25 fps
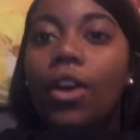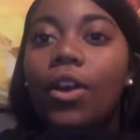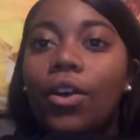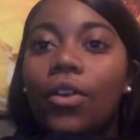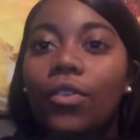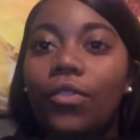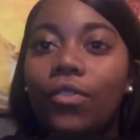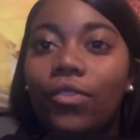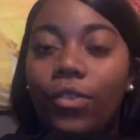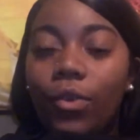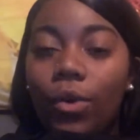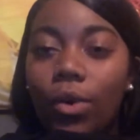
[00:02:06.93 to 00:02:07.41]

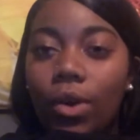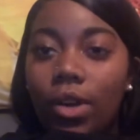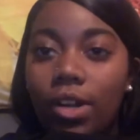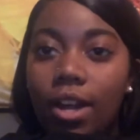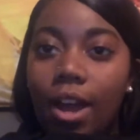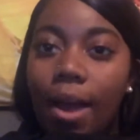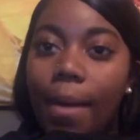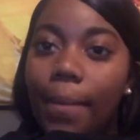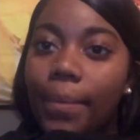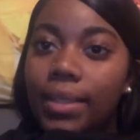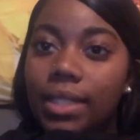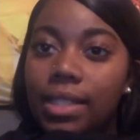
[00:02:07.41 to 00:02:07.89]
For
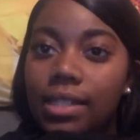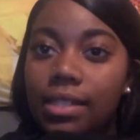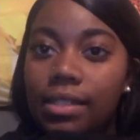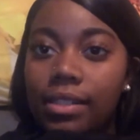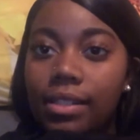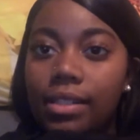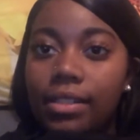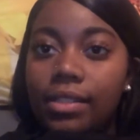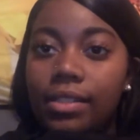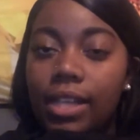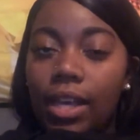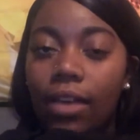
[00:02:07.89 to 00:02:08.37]

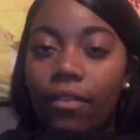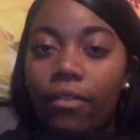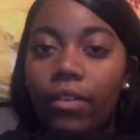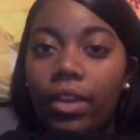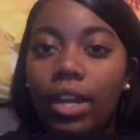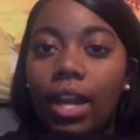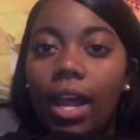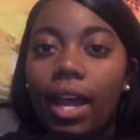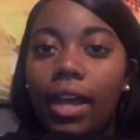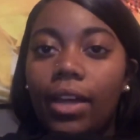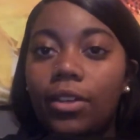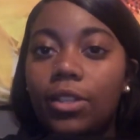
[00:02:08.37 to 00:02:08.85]
competency
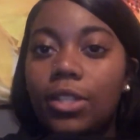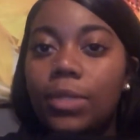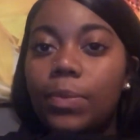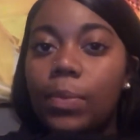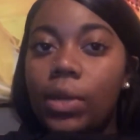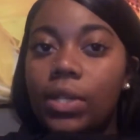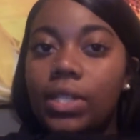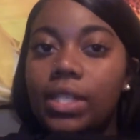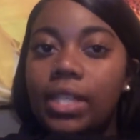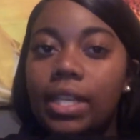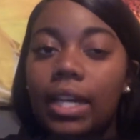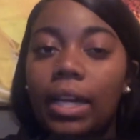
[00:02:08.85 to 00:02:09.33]
7, I use
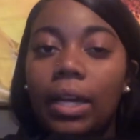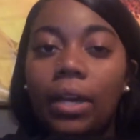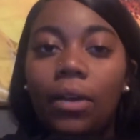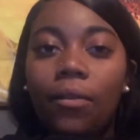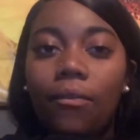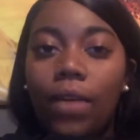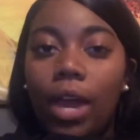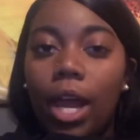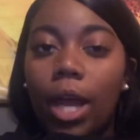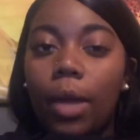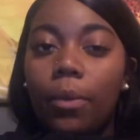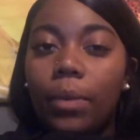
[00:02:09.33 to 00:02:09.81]
person and
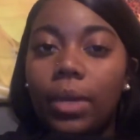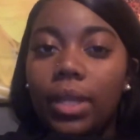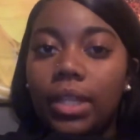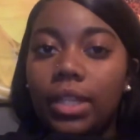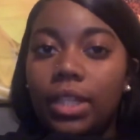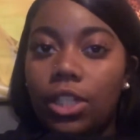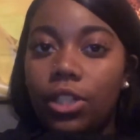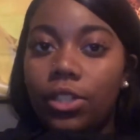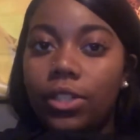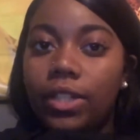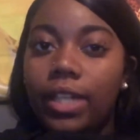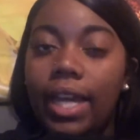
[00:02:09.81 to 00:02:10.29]
environment
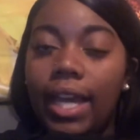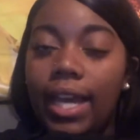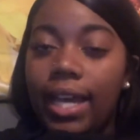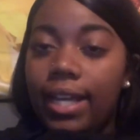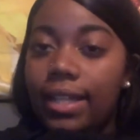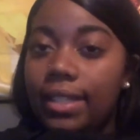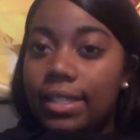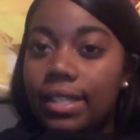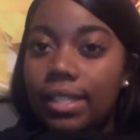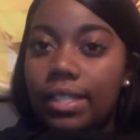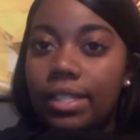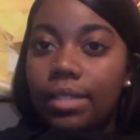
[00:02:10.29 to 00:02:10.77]
theory
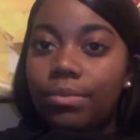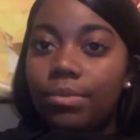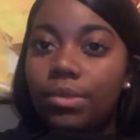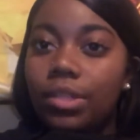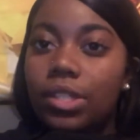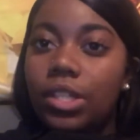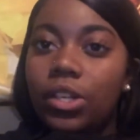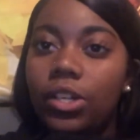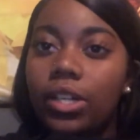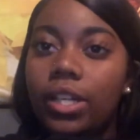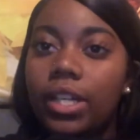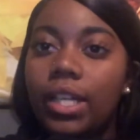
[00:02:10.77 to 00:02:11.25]
and systems
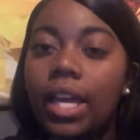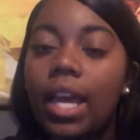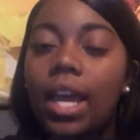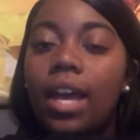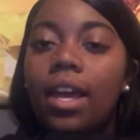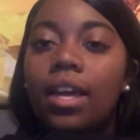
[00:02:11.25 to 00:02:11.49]
theory